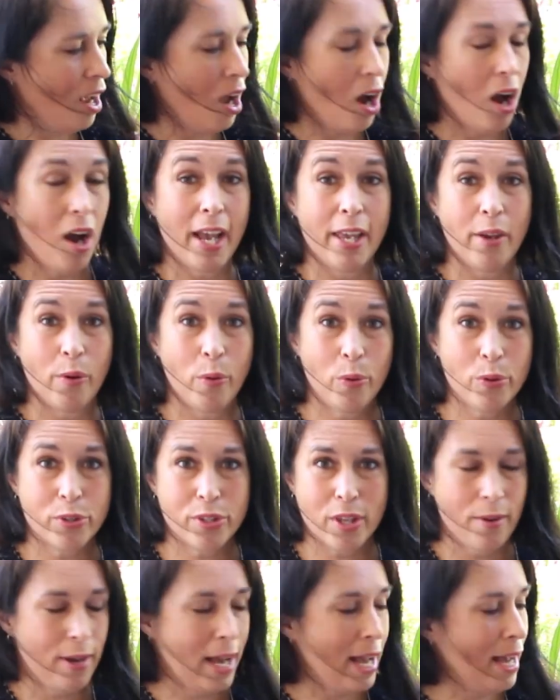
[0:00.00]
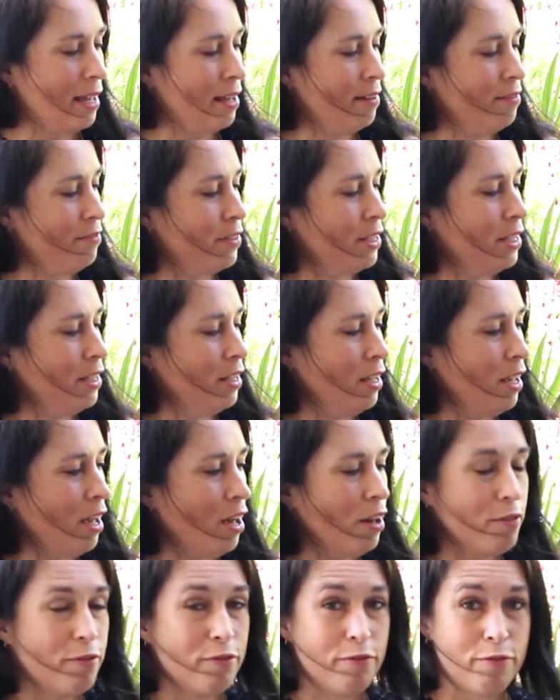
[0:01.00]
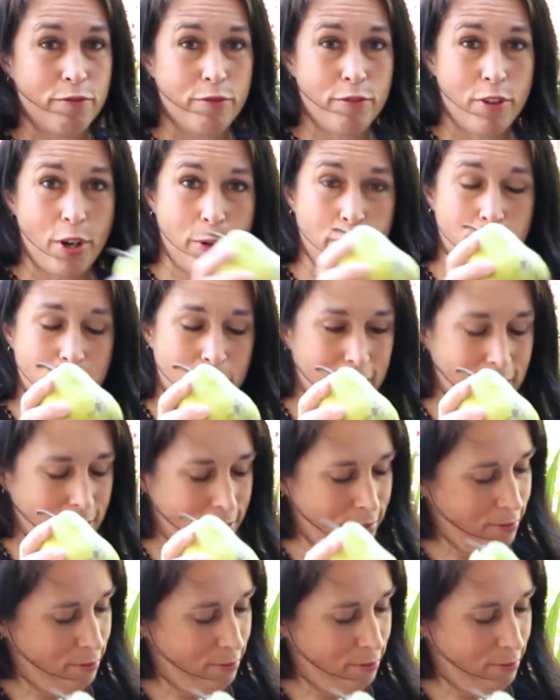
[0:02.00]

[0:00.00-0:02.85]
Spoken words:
I also have a fruit